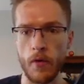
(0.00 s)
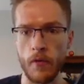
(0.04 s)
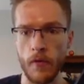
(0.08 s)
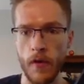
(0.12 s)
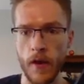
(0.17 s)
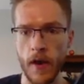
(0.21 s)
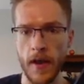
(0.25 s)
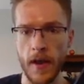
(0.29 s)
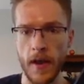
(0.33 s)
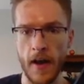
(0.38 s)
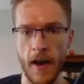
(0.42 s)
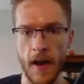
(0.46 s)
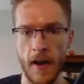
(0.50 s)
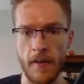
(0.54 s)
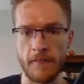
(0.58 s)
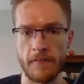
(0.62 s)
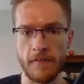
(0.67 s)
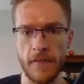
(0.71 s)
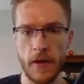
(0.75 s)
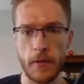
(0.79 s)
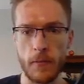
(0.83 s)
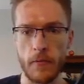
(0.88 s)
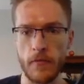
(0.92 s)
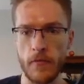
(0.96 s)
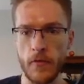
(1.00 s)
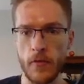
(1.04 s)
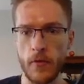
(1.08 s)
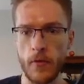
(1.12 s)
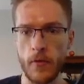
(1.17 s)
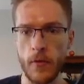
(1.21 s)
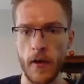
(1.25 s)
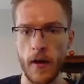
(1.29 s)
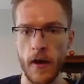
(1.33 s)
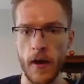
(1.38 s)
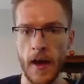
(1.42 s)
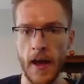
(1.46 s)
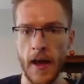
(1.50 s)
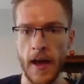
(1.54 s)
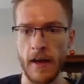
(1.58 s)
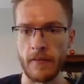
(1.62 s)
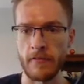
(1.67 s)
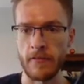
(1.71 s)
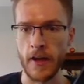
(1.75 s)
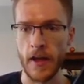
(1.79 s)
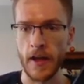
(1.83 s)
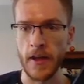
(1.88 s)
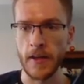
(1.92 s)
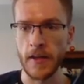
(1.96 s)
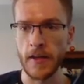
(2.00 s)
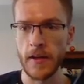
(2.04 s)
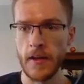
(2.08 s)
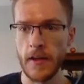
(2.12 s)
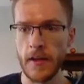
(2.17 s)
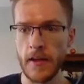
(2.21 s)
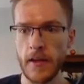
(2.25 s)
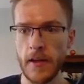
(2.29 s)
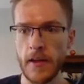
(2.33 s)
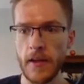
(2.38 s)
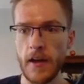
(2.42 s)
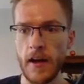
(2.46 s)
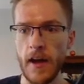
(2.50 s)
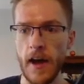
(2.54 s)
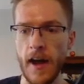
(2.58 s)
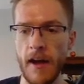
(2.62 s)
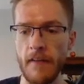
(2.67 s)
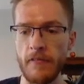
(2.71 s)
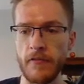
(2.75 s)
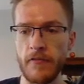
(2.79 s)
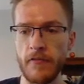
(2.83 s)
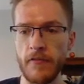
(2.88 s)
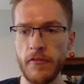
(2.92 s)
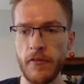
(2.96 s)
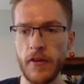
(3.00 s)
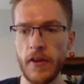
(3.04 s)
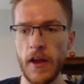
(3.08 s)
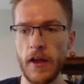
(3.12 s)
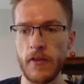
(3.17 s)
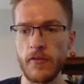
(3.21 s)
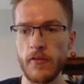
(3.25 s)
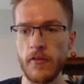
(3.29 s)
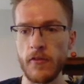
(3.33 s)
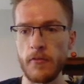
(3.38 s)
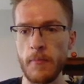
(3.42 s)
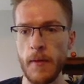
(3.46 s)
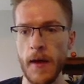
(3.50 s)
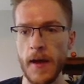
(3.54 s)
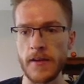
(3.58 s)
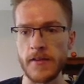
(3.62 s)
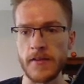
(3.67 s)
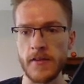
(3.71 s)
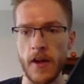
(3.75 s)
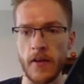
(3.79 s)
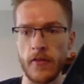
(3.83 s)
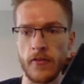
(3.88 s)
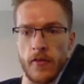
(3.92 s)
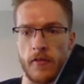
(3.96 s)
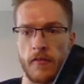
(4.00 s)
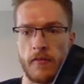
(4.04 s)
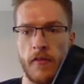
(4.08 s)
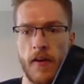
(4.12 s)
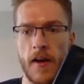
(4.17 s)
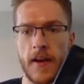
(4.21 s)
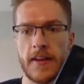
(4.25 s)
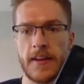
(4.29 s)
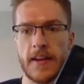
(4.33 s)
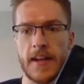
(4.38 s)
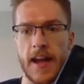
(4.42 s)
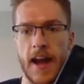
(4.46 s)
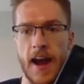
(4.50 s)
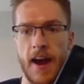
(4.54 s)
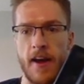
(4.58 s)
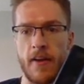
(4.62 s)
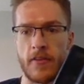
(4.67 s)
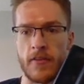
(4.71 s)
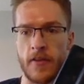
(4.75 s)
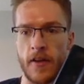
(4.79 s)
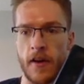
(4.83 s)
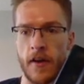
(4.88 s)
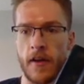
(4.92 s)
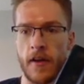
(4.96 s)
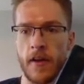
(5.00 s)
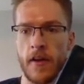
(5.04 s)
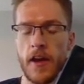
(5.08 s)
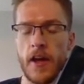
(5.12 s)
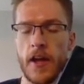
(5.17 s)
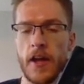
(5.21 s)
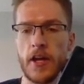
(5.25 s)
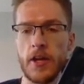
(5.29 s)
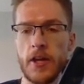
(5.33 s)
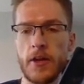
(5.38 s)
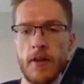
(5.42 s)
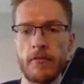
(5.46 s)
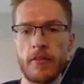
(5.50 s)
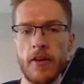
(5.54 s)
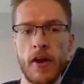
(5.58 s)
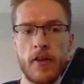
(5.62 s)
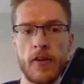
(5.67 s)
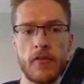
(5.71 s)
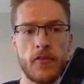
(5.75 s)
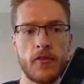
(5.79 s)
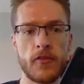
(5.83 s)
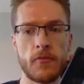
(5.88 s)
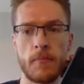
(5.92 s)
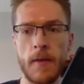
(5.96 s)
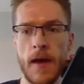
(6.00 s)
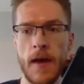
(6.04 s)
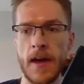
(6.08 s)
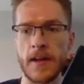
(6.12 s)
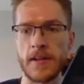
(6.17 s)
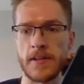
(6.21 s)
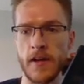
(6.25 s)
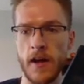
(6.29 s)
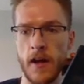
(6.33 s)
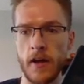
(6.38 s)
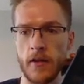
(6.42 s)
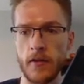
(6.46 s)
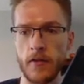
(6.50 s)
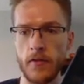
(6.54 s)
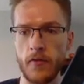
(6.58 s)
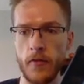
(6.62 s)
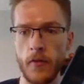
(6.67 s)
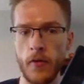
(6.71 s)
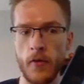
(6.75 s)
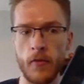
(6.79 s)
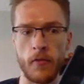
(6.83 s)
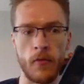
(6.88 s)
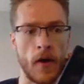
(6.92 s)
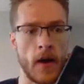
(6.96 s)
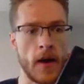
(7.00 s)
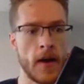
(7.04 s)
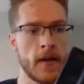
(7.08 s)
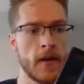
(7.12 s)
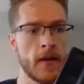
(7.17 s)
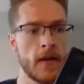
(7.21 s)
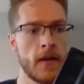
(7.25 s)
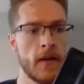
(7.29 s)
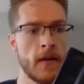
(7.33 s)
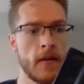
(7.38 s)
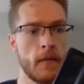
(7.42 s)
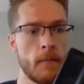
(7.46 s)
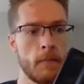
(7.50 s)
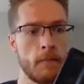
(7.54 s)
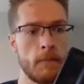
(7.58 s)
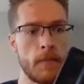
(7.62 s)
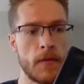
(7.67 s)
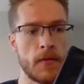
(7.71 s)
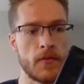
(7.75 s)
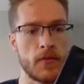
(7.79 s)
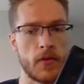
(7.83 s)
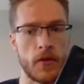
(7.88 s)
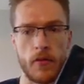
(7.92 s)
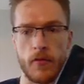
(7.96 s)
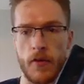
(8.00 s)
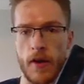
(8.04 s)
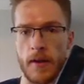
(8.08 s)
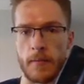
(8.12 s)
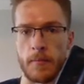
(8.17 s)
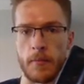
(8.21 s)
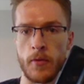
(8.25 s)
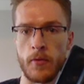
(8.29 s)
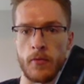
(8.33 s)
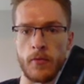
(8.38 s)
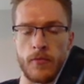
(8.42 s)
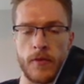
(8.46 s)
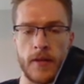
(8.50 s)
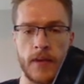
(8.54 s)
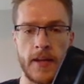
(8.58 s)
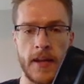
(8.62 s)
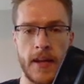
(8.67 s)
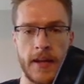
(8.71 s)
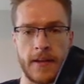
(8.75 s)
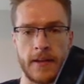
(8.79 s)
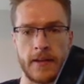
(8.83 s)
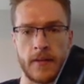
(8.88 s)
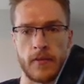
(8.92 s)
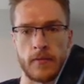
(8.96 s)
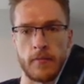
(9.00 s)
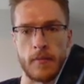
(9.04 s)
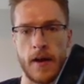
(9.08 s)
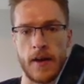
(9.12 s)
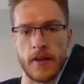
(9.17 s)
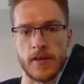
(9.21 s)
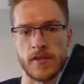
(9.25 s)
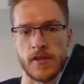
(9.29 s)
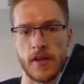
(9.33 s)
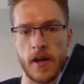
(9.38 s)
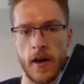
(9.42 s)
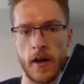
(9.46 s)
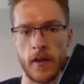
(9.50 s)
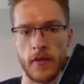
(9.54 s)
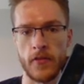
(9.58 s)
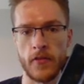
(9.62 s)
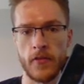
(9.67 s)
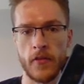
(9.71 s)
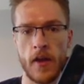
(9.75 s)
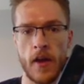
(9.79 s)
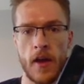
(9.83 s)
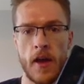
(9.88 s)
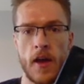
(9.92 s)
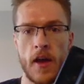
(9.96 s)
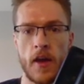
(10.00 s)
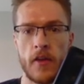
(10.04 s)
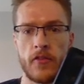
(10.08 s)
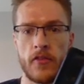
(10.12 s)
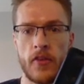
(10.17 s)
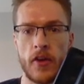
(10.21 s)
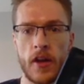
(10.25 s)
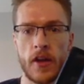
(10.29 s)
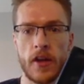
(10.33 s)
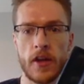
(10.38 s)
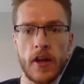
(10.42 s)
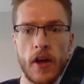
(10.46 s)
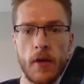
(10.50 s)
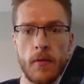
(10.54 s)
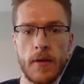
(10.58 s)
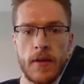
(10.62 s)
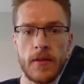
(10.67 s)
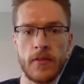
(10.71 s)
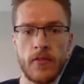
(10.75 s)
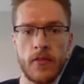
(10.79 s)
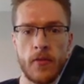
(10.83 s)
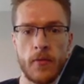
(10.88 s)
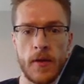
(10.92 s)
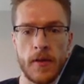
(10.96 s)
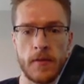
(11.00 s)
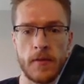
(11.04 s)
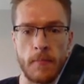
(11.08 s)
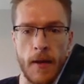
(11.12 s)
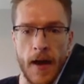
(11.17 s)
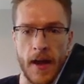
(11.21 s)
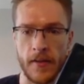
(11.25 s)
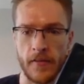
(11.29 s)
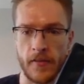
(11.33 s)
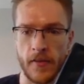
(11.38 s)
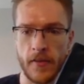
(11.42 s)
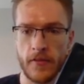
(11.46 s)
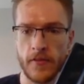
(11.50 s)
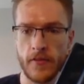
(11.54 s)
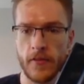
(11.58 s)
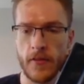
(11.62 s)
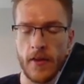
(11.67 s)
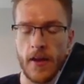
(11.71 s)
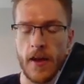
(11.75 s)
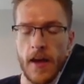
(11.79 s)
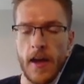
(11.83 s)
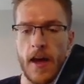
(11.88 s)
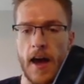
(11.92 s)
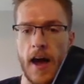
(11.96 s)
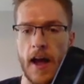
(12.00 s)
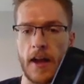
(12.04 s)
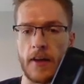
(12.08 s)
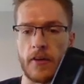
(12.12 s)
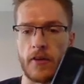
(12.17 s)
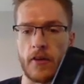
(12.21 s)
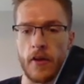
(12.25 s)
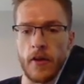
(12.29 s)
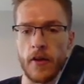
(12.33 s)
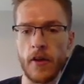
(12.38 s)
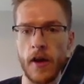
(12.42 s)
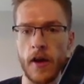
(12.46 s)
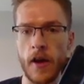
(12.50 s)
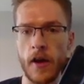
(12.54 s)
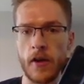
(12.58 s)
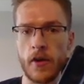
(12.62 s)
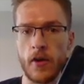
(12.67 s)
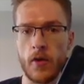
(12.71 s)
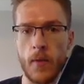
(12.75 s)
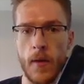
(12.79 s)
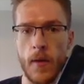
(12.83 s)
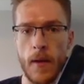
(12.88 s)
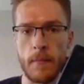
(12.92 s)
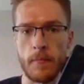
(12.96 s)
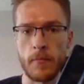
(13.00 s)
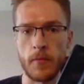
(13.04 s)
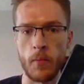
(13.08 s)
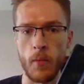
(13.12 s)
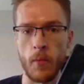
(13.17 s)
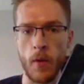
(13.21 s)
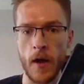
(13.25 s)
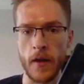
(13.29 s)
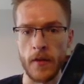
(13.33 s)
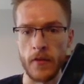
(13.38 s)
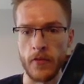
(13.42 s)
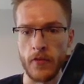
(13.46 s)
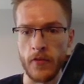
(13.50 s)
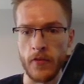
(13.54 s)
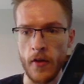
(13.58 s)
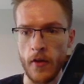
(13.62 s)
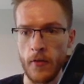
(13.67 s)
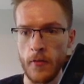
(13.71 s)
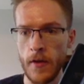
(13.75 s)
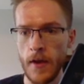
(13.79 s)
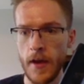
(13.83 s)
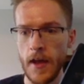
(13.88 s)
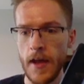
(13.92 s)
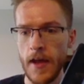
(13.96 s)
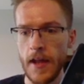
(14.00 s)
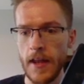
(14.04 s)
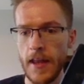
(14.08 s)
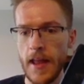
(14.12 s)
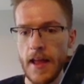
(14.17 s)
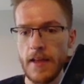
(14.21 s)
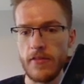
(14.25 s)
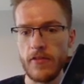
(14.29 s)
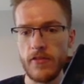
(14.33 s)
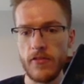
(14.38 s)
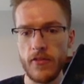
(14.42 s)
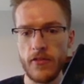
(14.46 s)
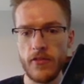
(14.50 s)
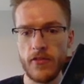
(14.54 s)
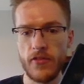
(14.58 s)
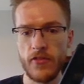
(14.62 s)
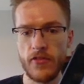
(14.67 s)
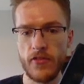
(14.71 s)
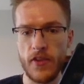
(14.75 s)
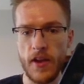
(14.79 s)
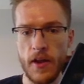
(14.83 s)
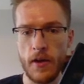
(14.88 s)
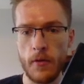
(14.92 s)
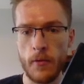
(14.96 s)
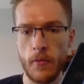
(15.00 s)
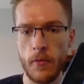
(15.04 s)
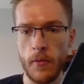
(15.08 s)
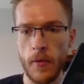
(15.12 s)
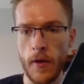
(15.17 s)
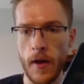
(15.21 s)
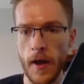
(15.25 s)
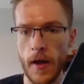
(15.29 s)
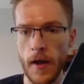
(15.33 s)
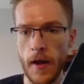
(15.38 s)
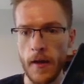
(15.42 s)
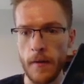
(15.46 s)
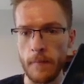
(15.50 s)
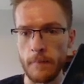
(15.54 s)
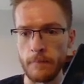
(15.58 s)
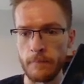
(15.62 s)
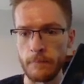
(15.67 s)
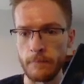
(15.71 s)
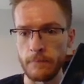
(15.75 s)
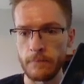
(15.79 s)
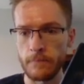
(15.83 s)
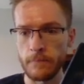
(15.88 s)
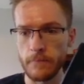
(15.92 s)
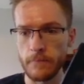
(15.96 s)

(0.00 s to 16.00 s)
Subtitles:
right? I think with Quora I have 300 spare shards. So find a character you have loads of spare shards for, right? Mr. Incredible, ridiculous amount of shards. So you're going to go into his badges and you're going to equip one. So let's just take